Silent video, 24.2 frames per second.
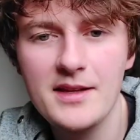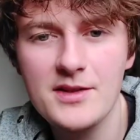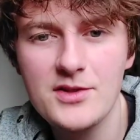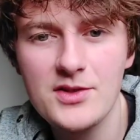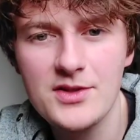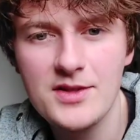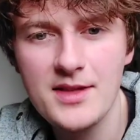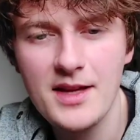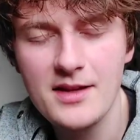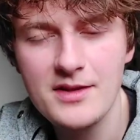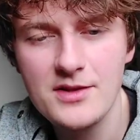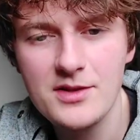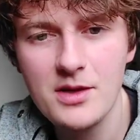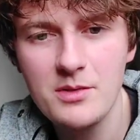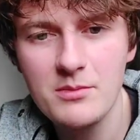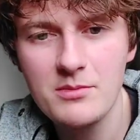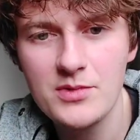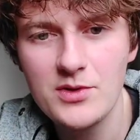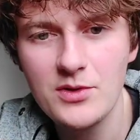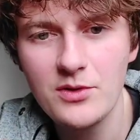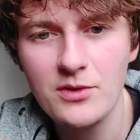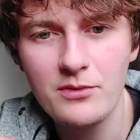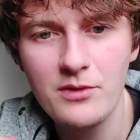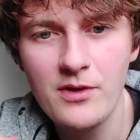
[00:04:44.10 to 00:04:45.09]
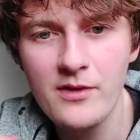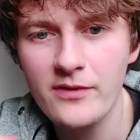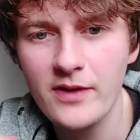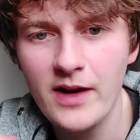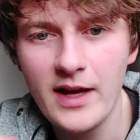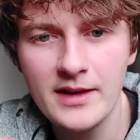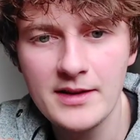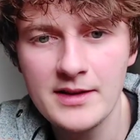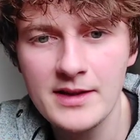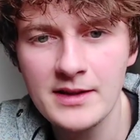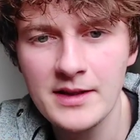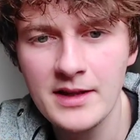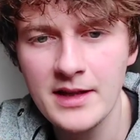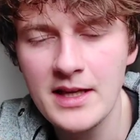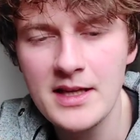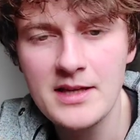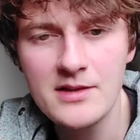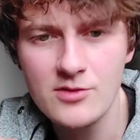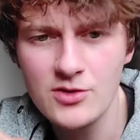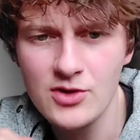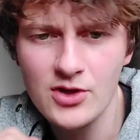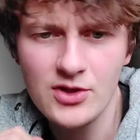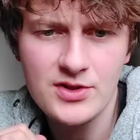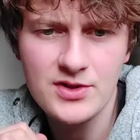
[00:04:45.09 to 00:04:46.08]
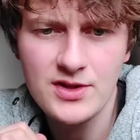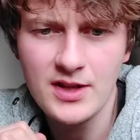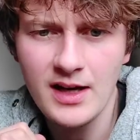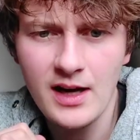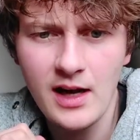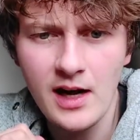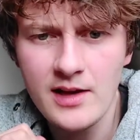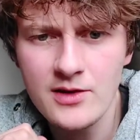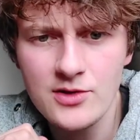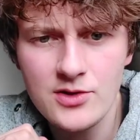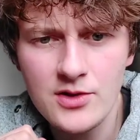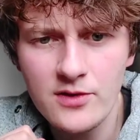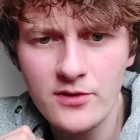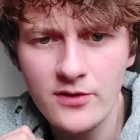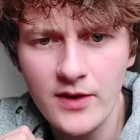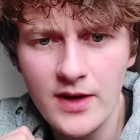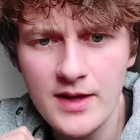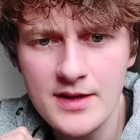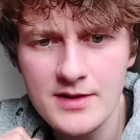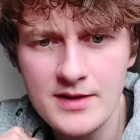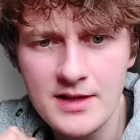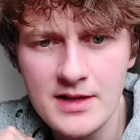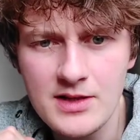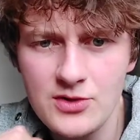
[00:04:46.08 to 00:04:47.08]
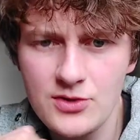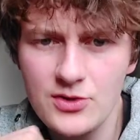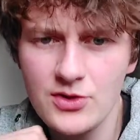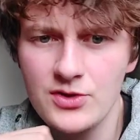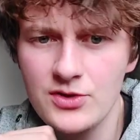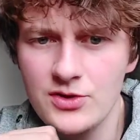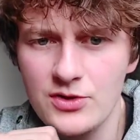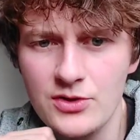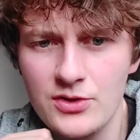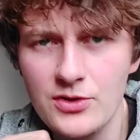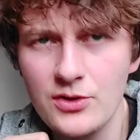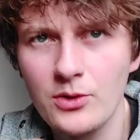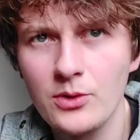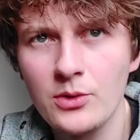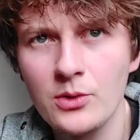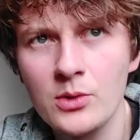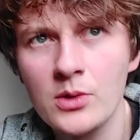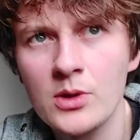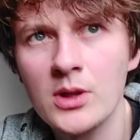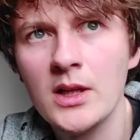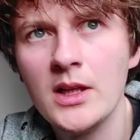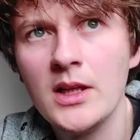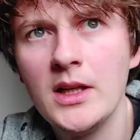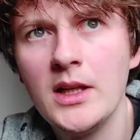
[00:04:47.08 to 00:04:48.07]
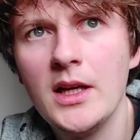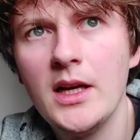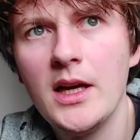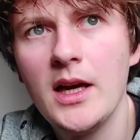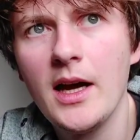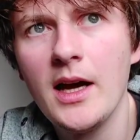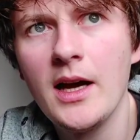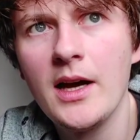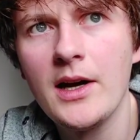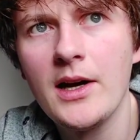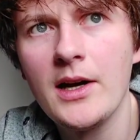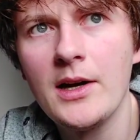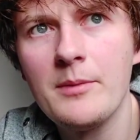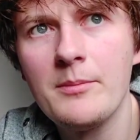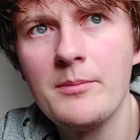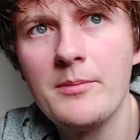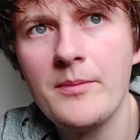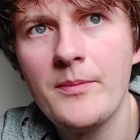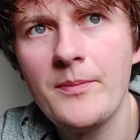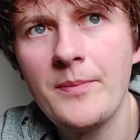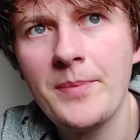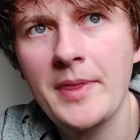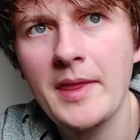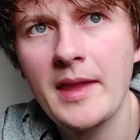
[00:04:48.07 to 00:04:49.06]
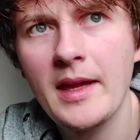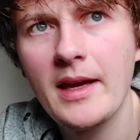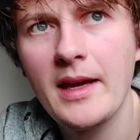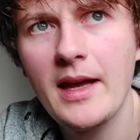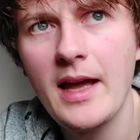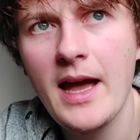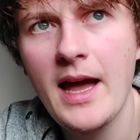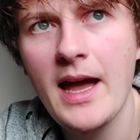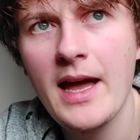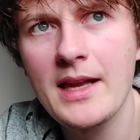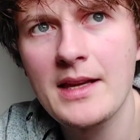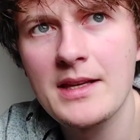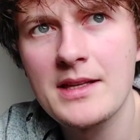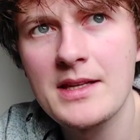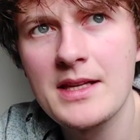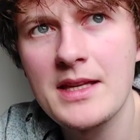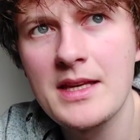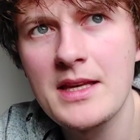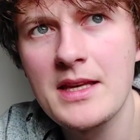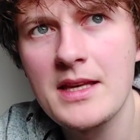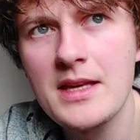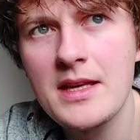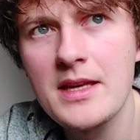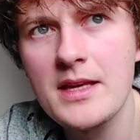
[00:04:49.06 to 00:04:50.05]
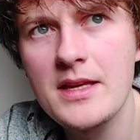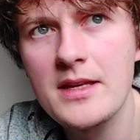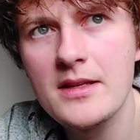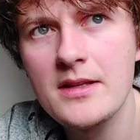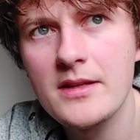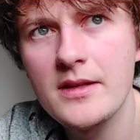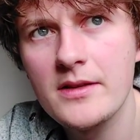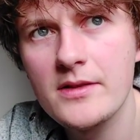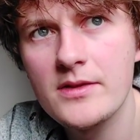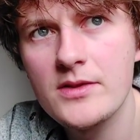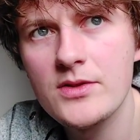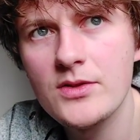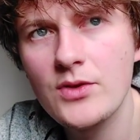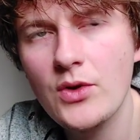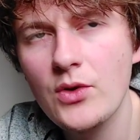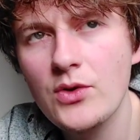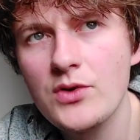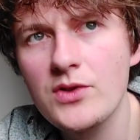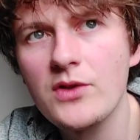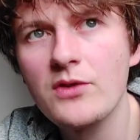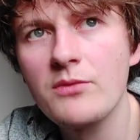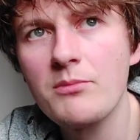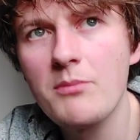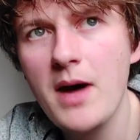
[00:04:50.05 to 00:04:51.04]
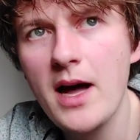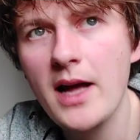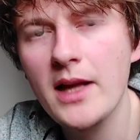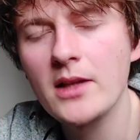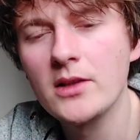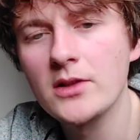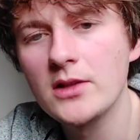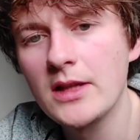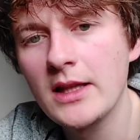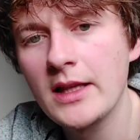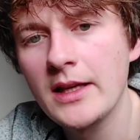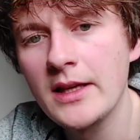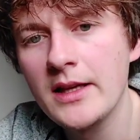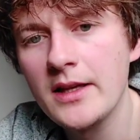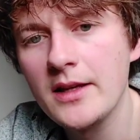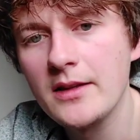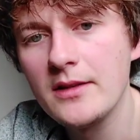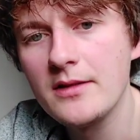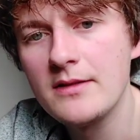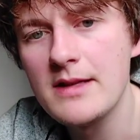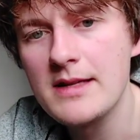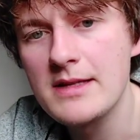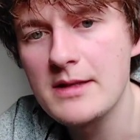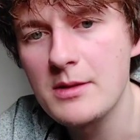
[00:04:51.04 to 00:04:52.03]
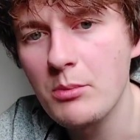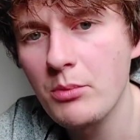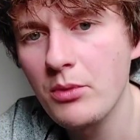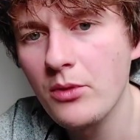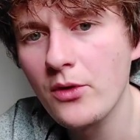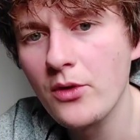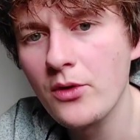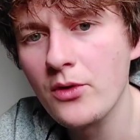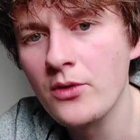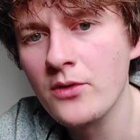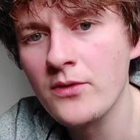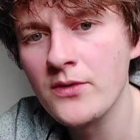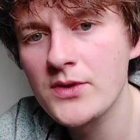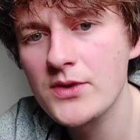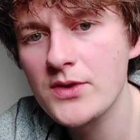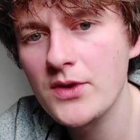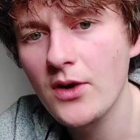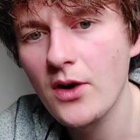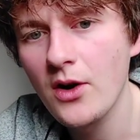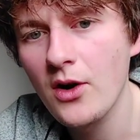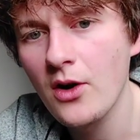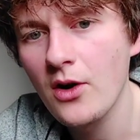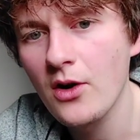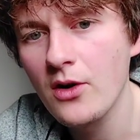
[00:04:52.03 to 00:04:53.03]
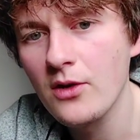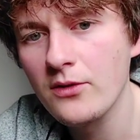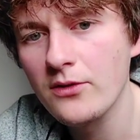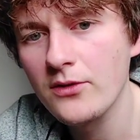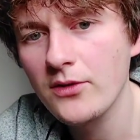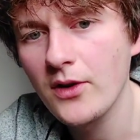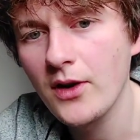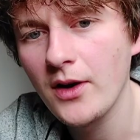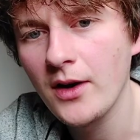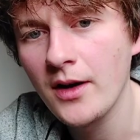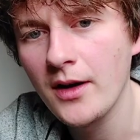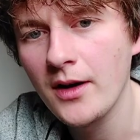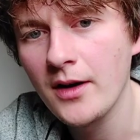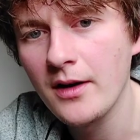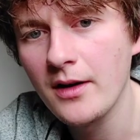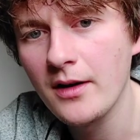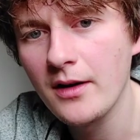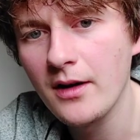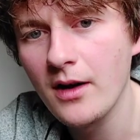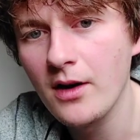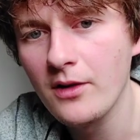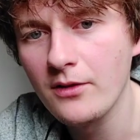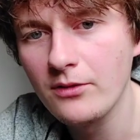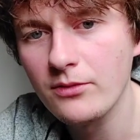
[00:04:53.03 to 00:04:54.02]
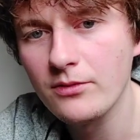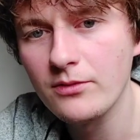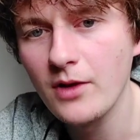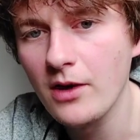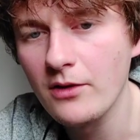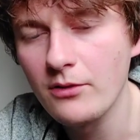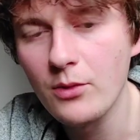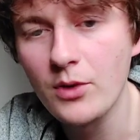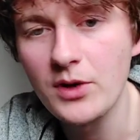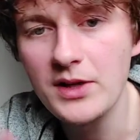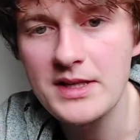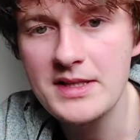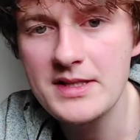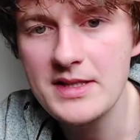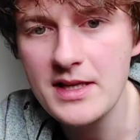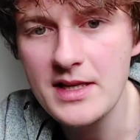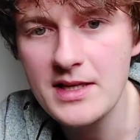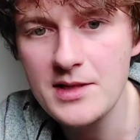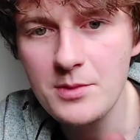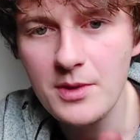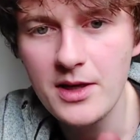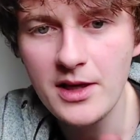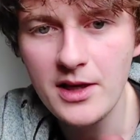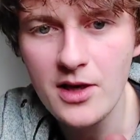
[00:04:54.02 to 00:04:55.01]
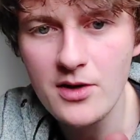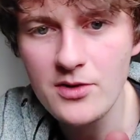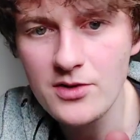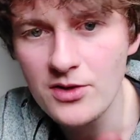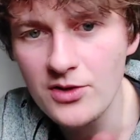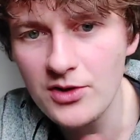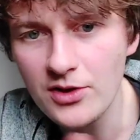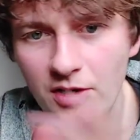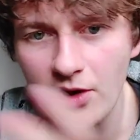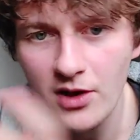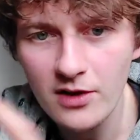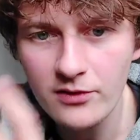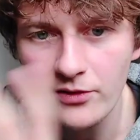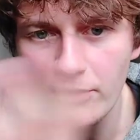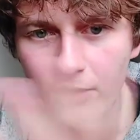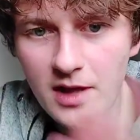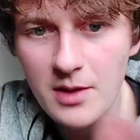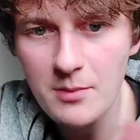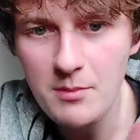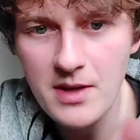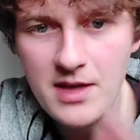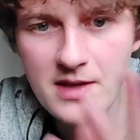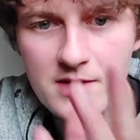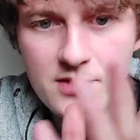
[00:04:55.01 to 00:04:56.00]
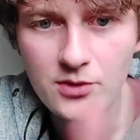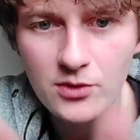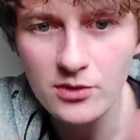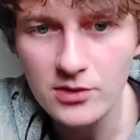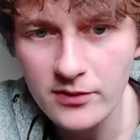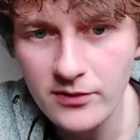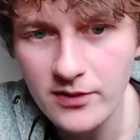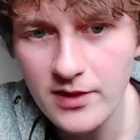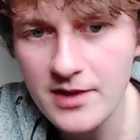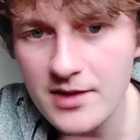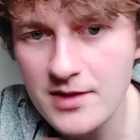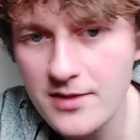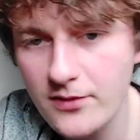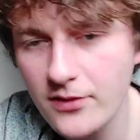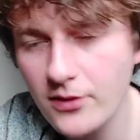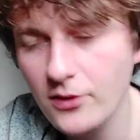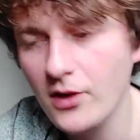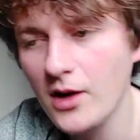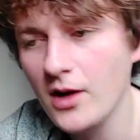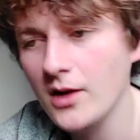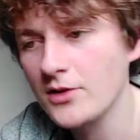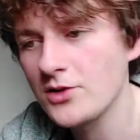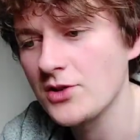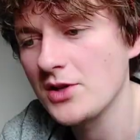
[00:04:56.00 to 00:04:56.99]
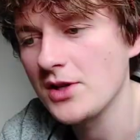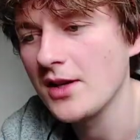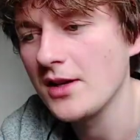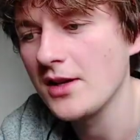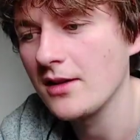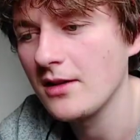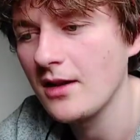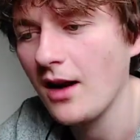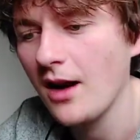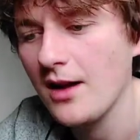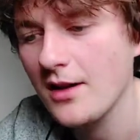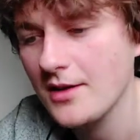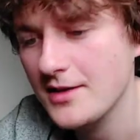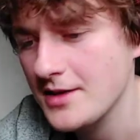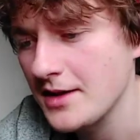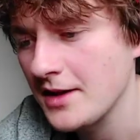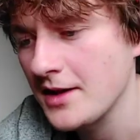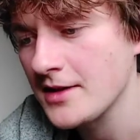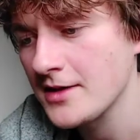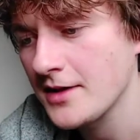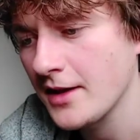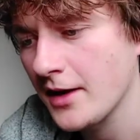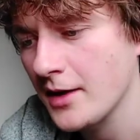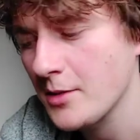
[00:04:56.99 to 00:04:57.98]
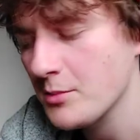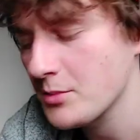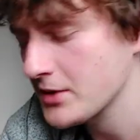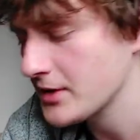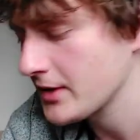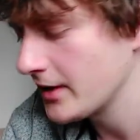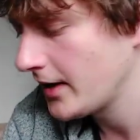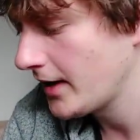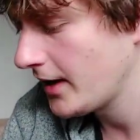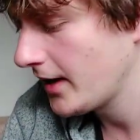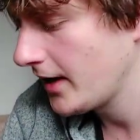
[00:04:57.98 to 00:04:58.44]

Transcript: he just ends up sort of reflecting that he's just a clenched fist, he's just a tool, um, and he sort of mildly disapproves of uh, of of what he sees when he goes undercover and he meets all of these Faraji Clarksony types,